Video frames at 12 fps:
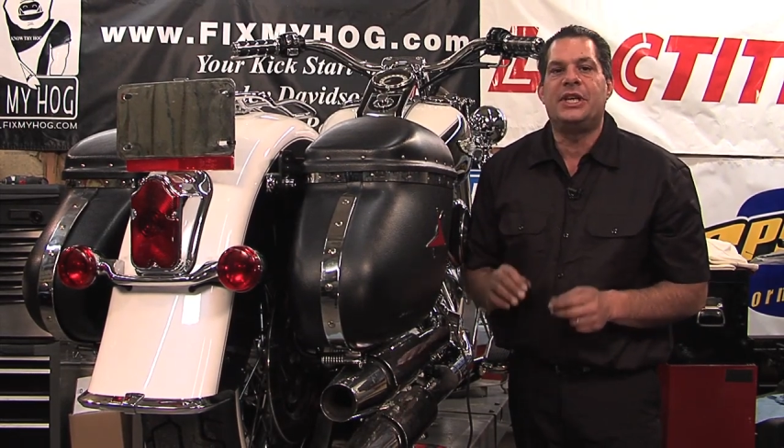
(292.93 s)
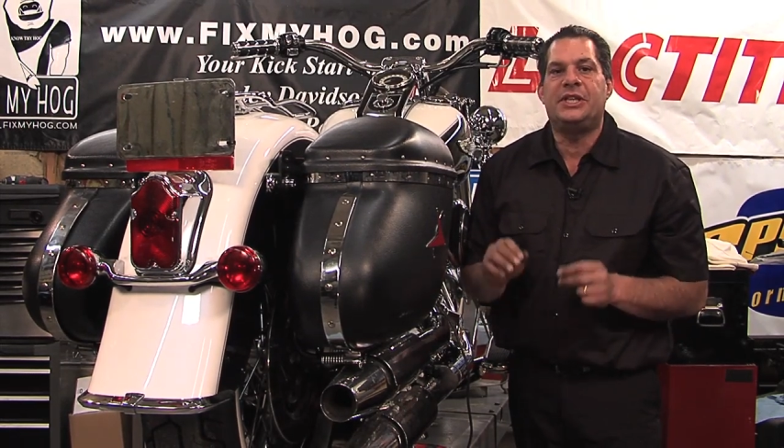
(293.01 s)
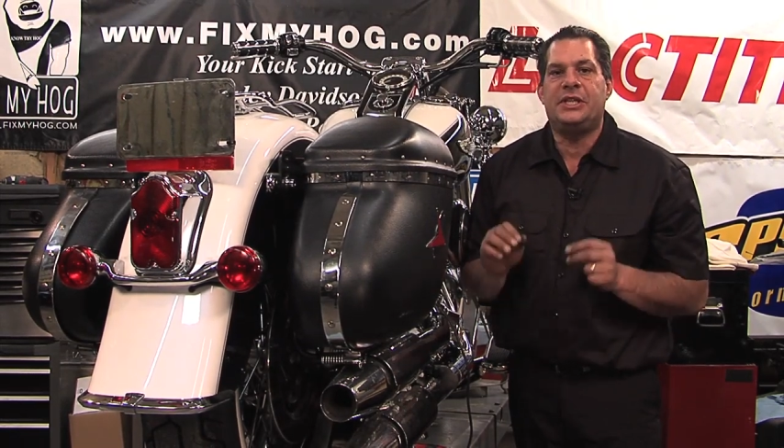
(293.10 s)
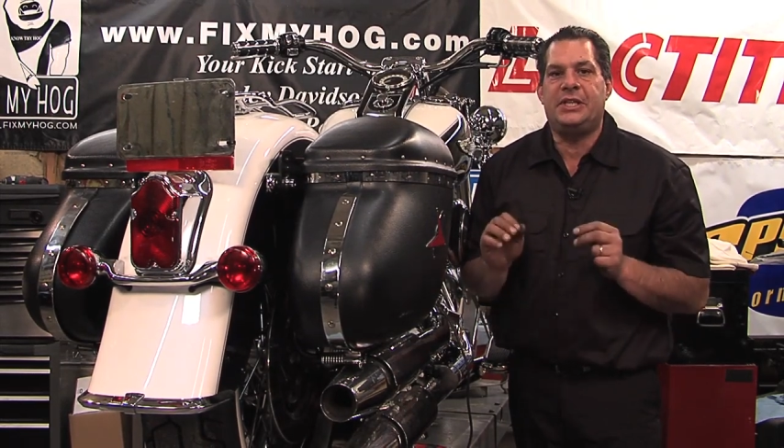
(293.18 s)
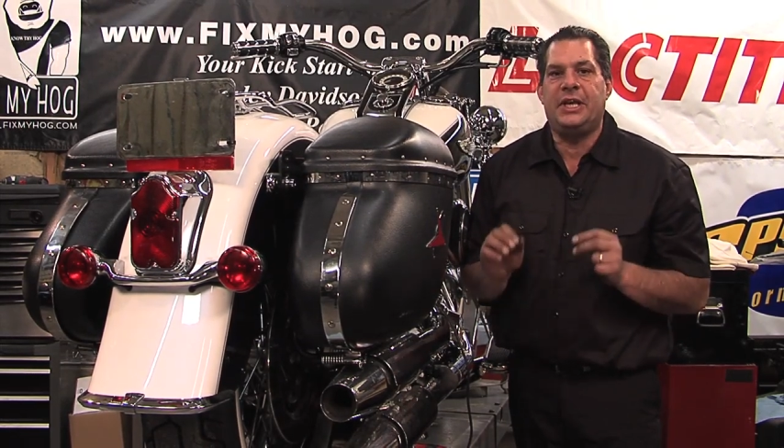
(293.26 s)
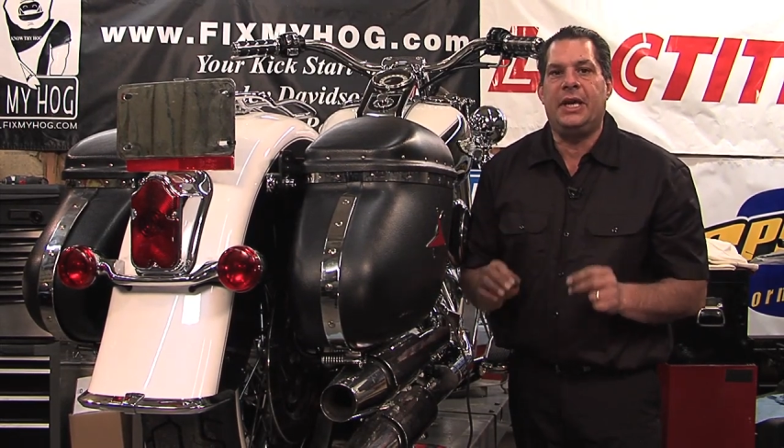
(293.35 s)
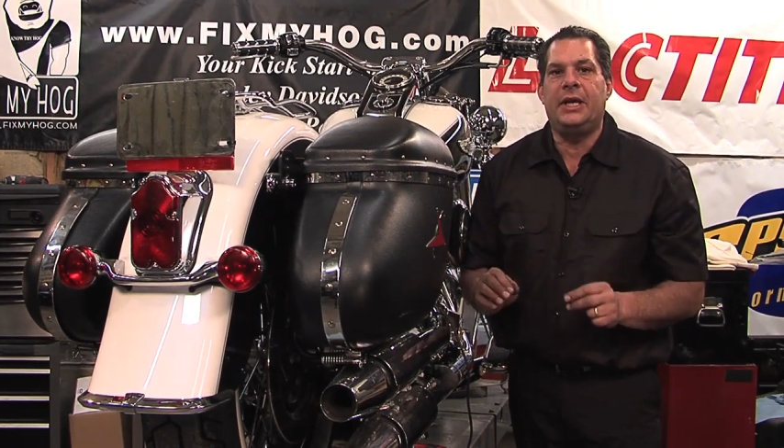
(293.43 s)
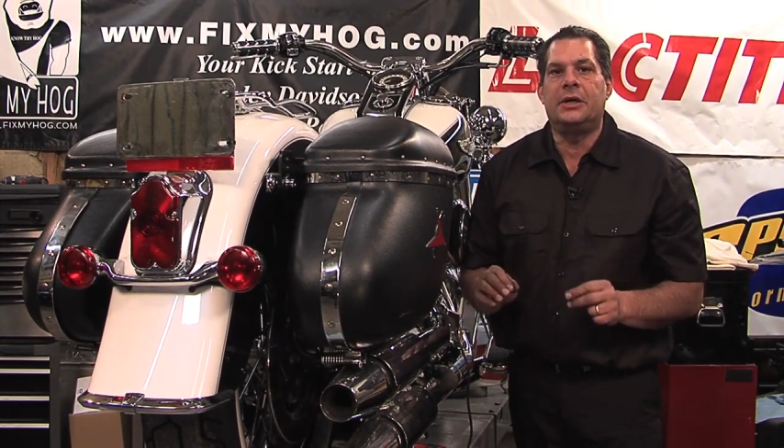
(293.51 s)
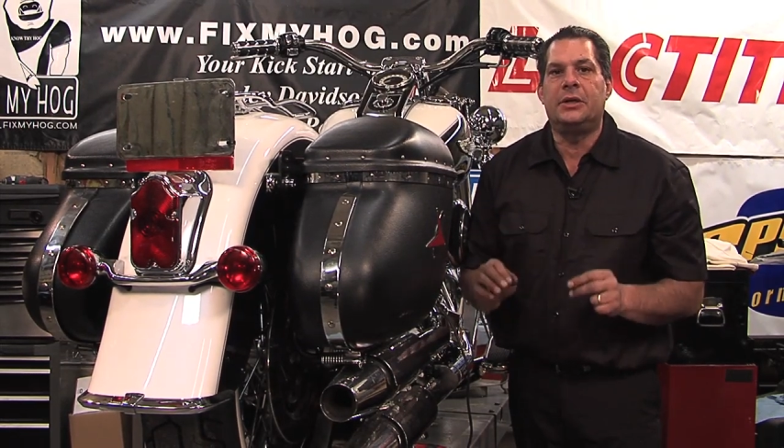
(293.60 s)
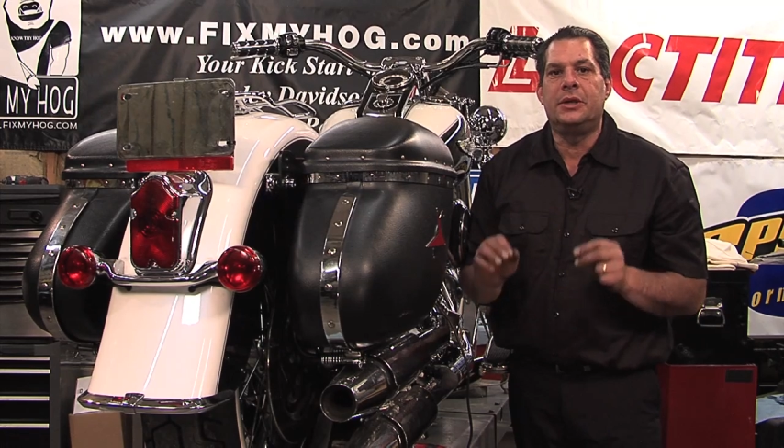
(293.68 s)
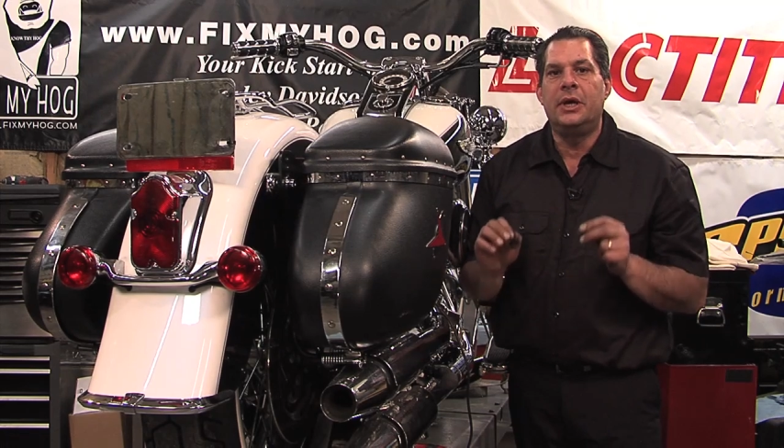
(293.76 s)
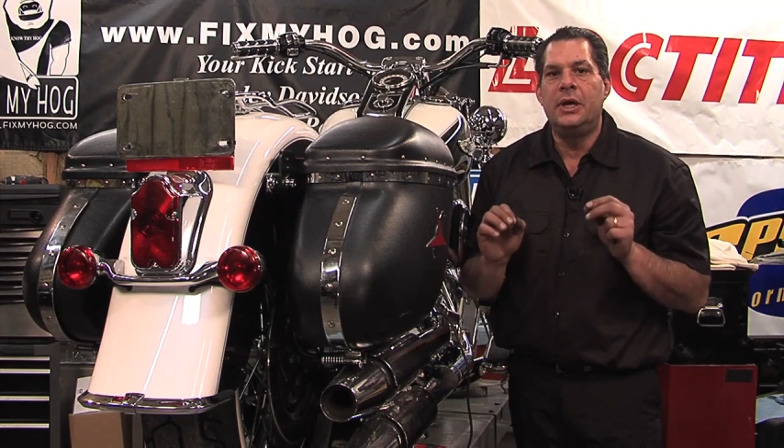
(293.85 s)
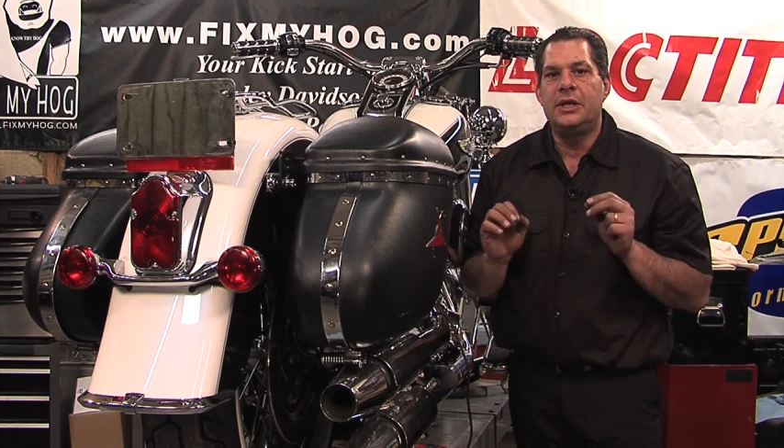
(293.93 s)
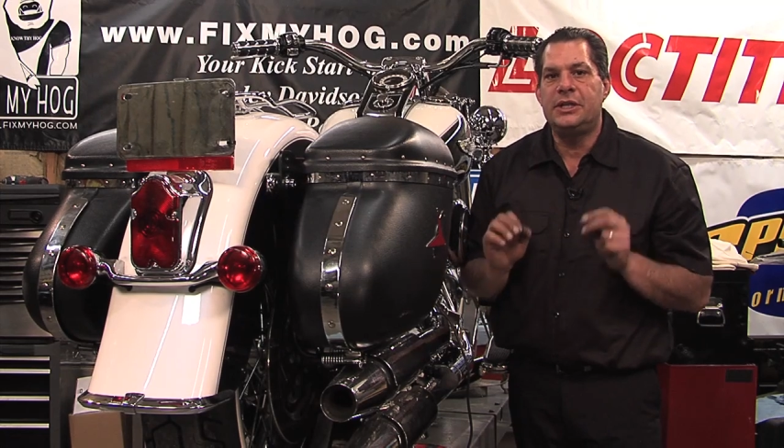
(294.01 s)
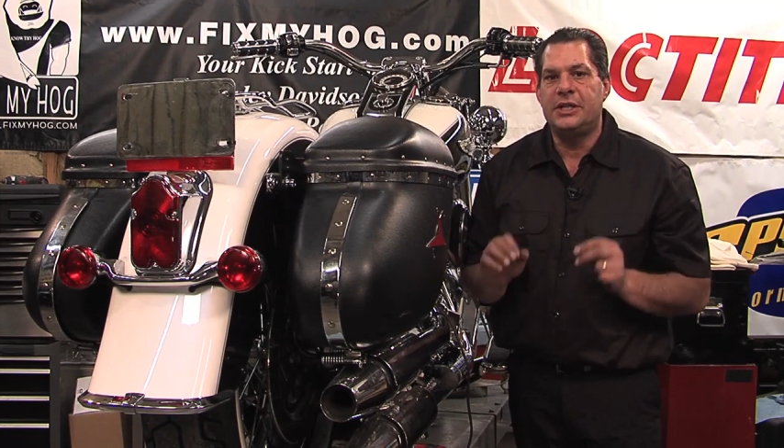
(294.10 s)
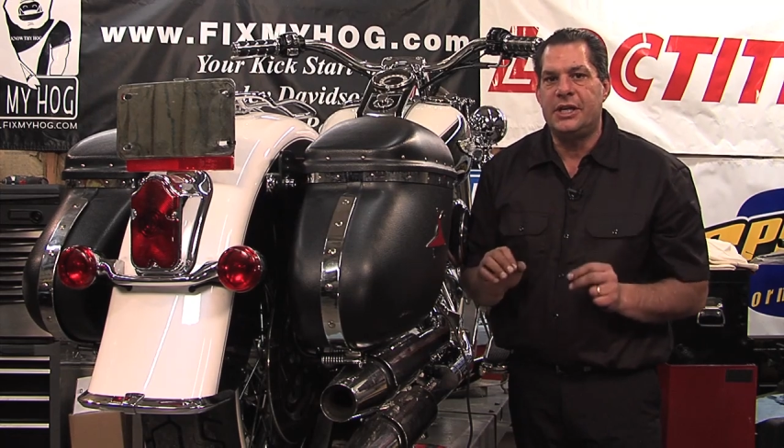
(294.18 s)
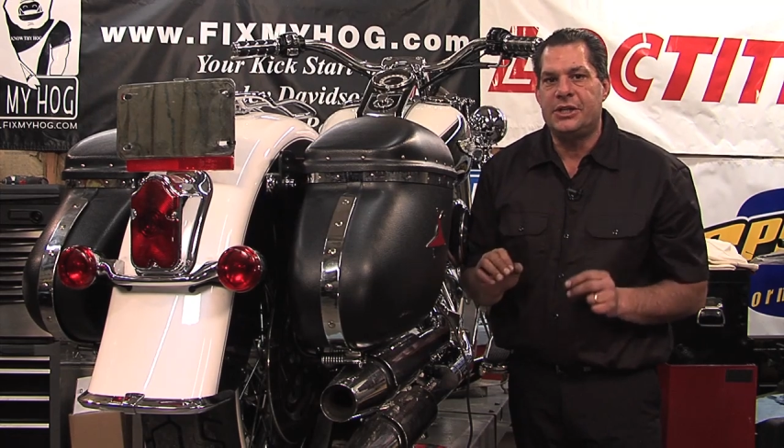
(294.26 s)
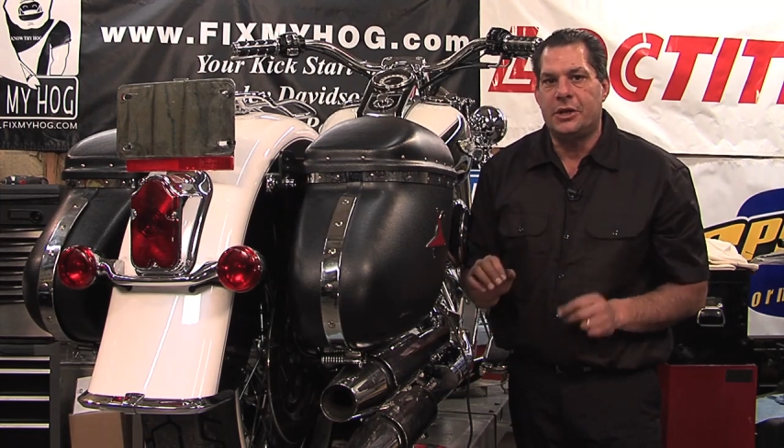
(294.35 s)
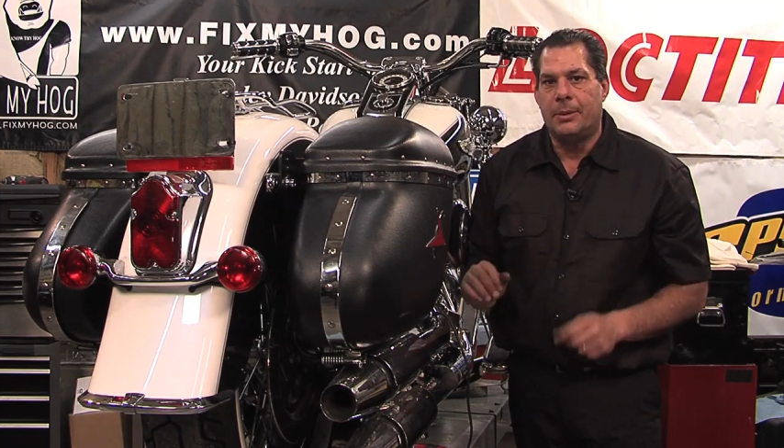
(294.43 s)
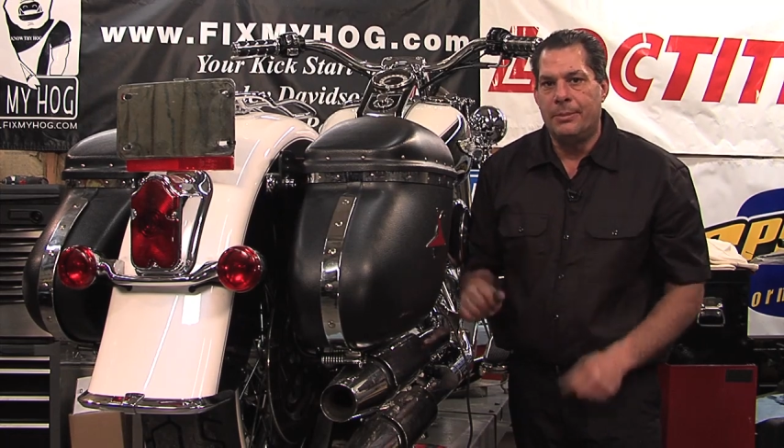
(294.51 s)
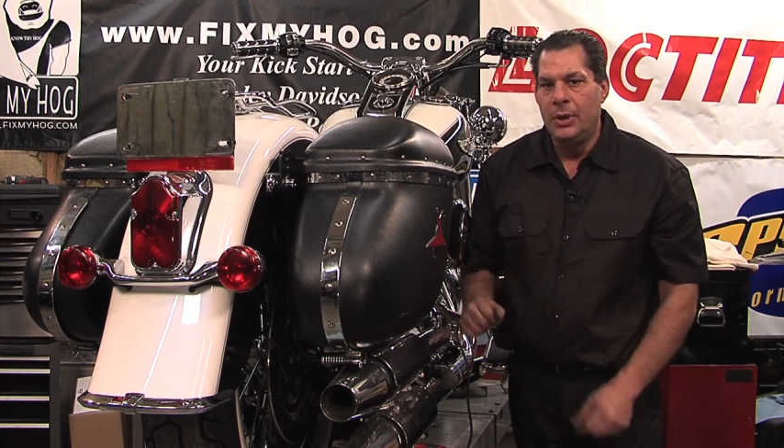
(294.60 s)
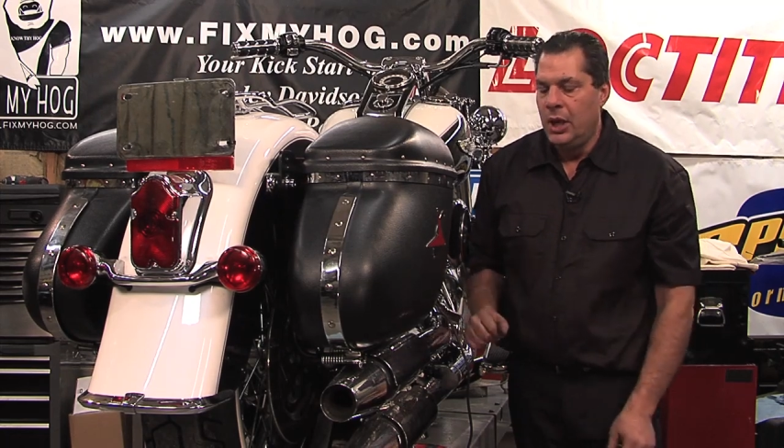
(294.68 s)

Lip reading: sealed system.